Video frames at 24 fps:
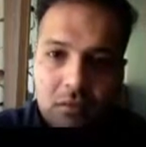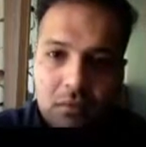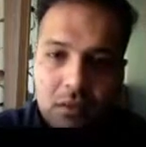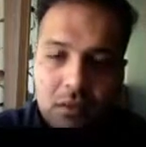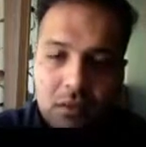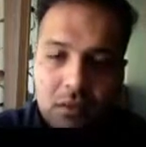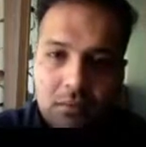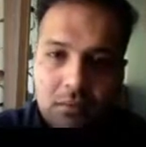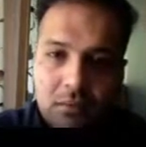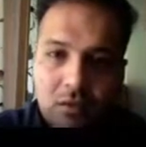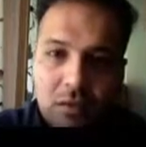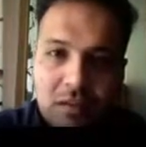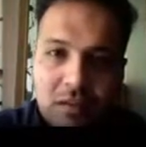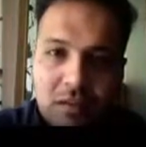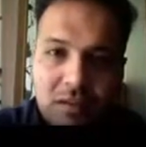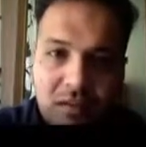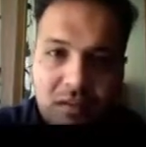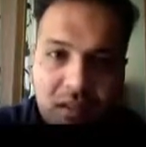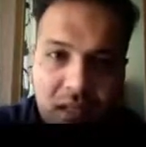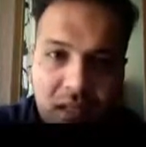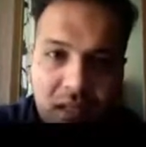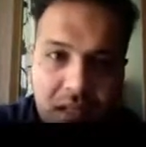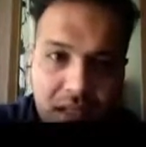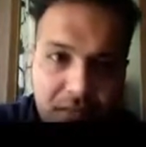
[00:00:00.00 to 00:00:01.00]
you can see
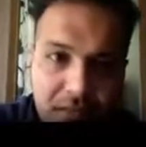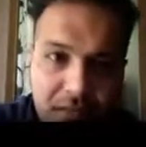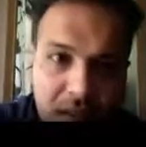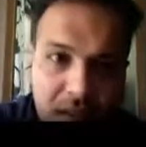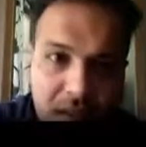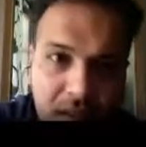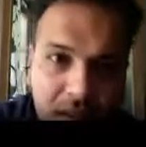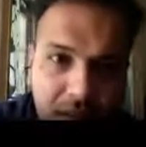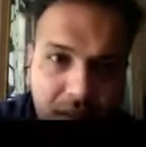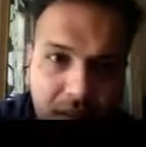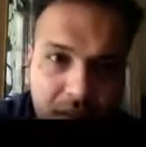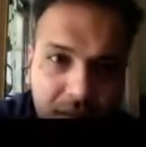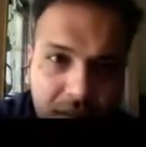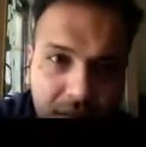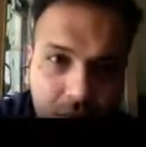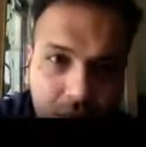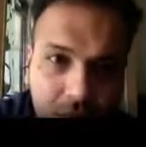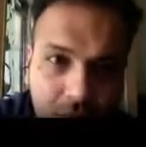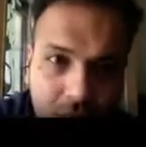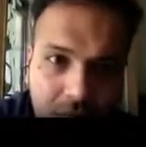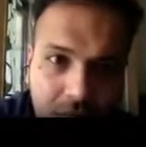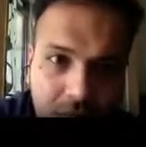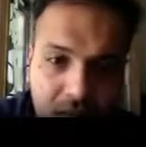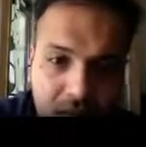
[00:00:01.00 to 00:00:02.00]
that even in these
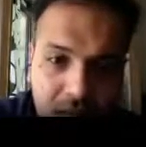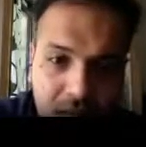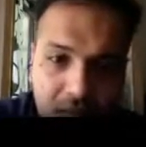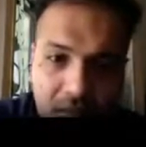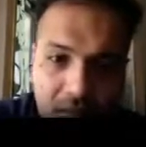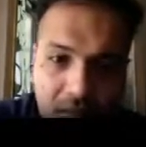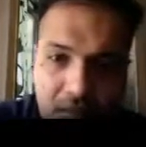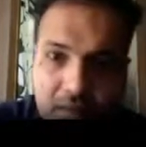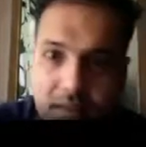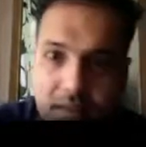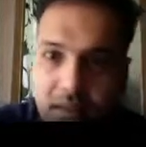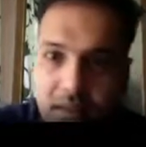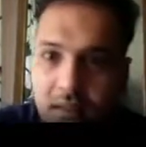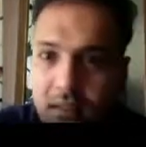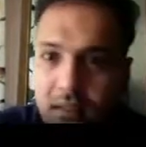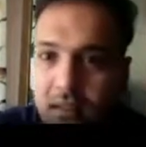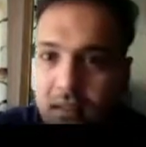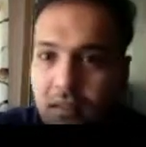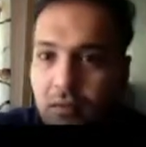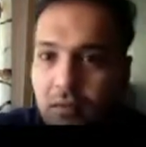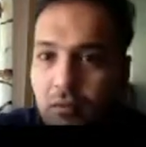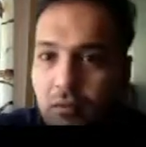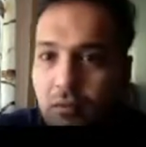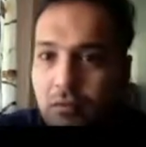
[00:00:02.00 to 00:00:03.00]
photos here, it's a
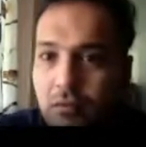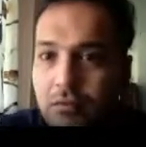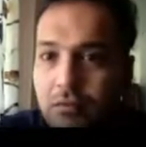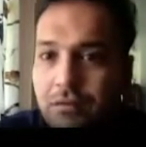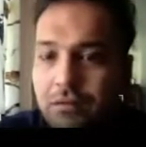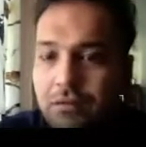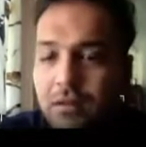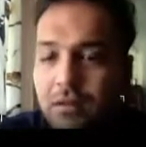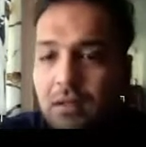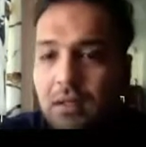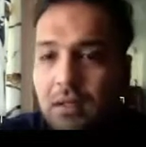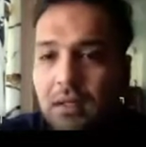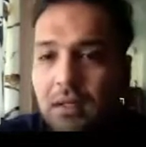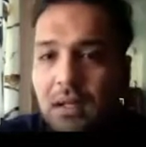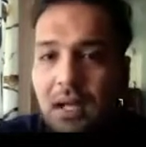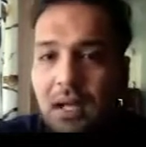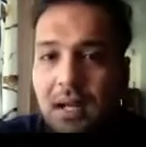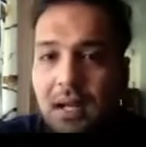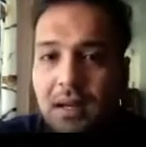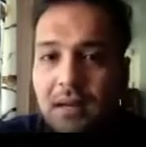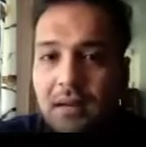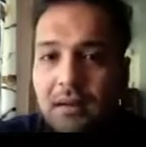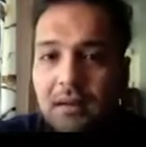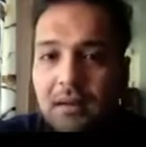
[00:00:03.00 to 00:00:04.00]
green roof.
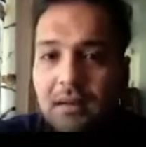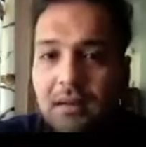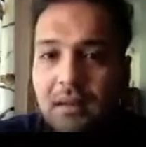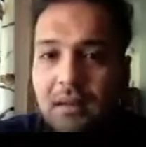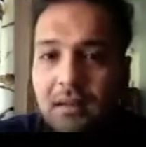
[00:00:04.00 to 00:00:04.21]
And the